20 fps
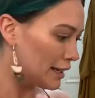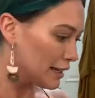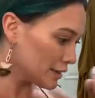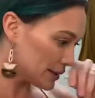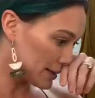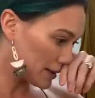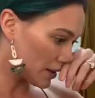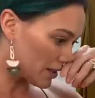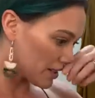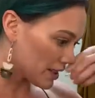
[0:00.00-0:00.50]

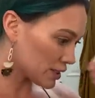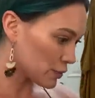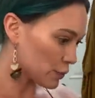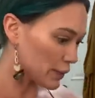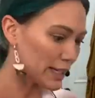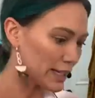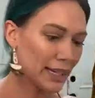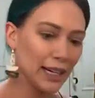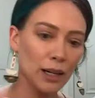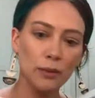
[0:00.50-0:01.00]
So this
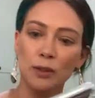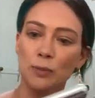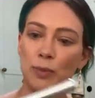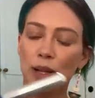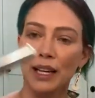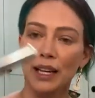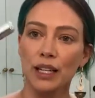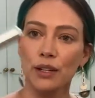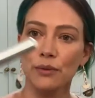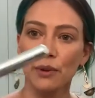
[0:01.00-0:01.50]
weekend I was
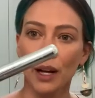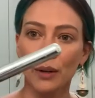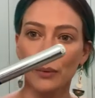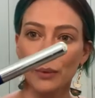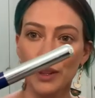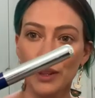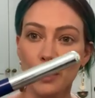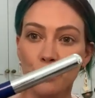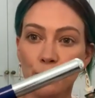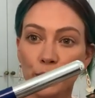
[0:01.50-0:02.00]
playing around
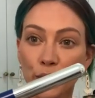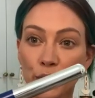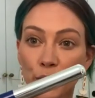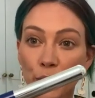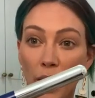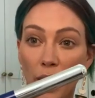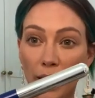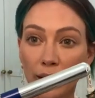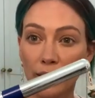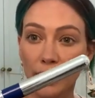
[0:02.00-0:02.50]
with a blue
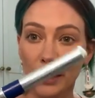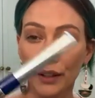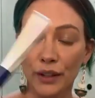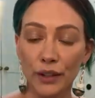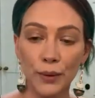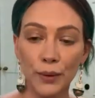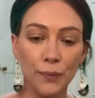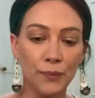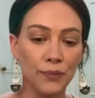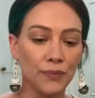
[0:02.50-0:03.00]

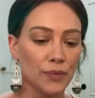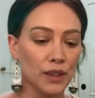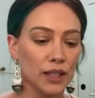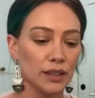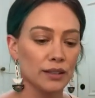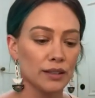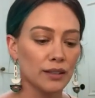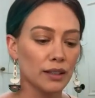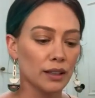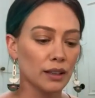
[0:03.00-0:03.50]
eyeliner.
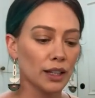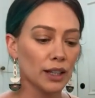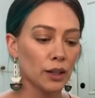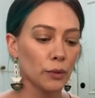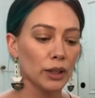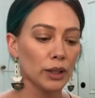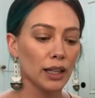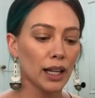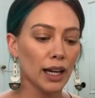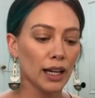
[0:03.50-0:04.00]
This is a
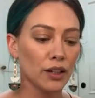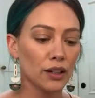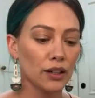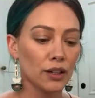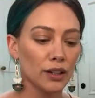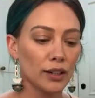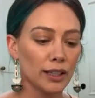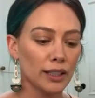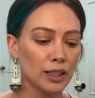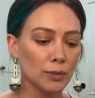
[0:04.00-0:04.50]
liquid liner.
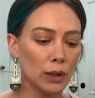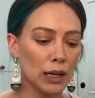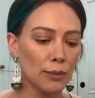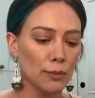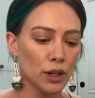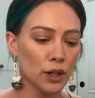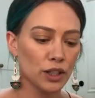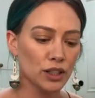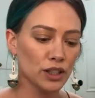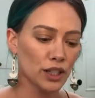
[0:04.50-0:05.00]
It's by
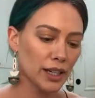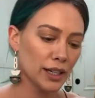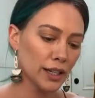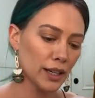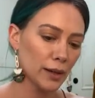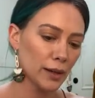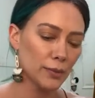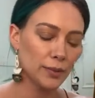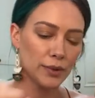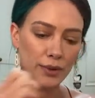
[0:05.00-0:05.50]
Marc
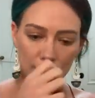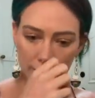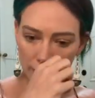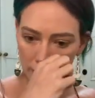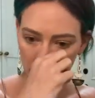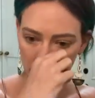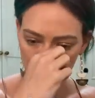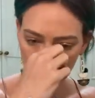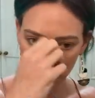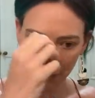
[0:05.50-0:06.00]
Jacobs.
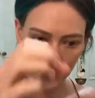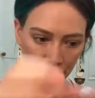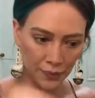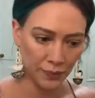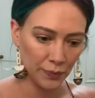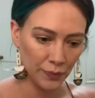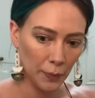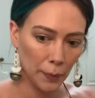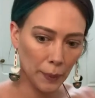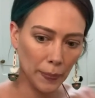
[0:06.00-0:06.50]

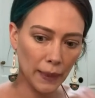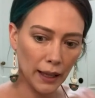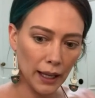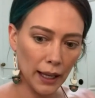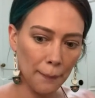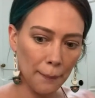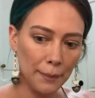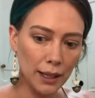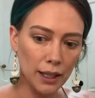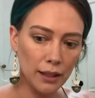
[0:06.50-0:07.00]
It
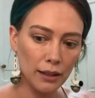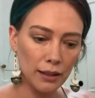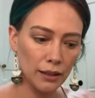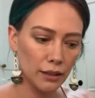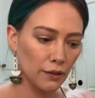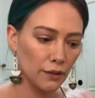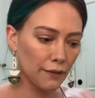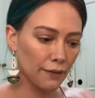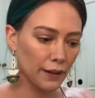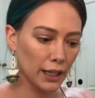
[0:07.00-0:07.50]
can be a little
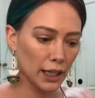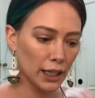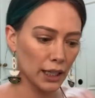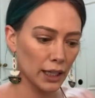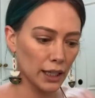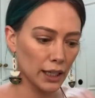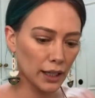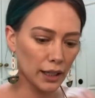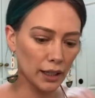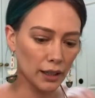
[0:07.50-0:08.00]

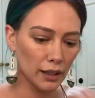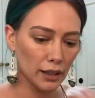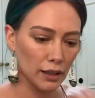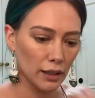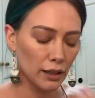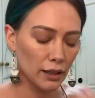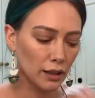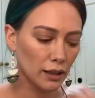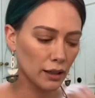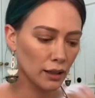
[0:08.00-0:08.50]
finicky,
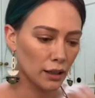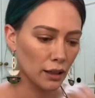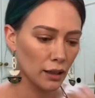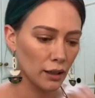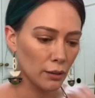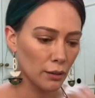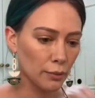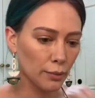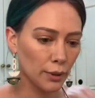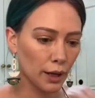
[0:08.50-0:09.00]

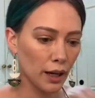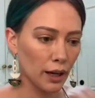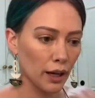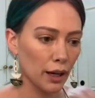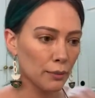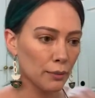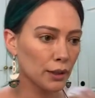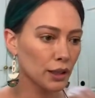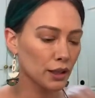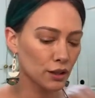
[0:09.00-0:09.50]
but
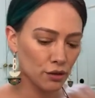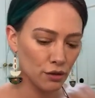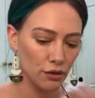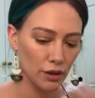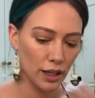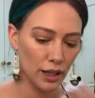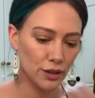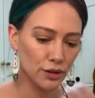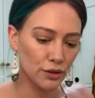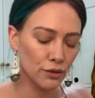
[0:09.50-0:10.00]
I'm gonna
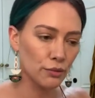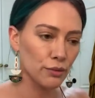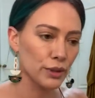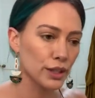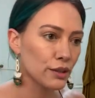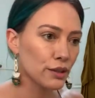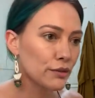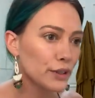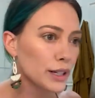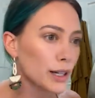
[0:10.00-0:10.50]
try to
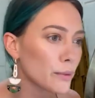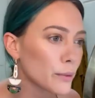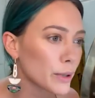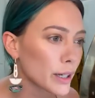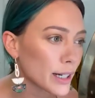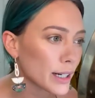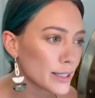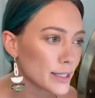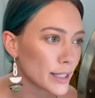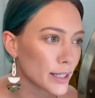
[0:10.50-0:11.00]
recreate what
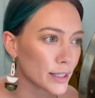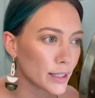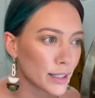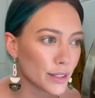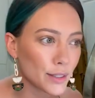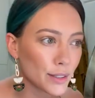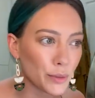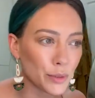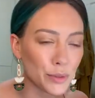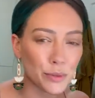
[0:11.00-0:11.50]
I did
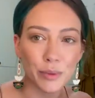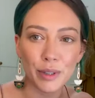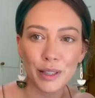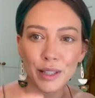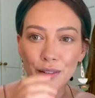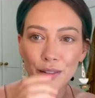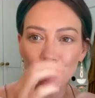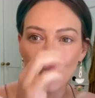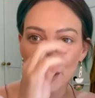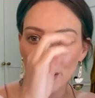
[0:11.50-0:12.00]
because it was
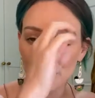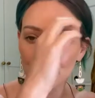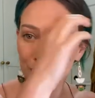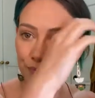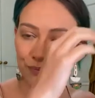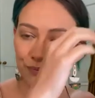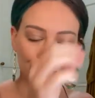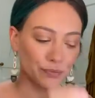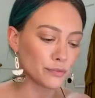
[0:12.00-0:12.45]
really fun.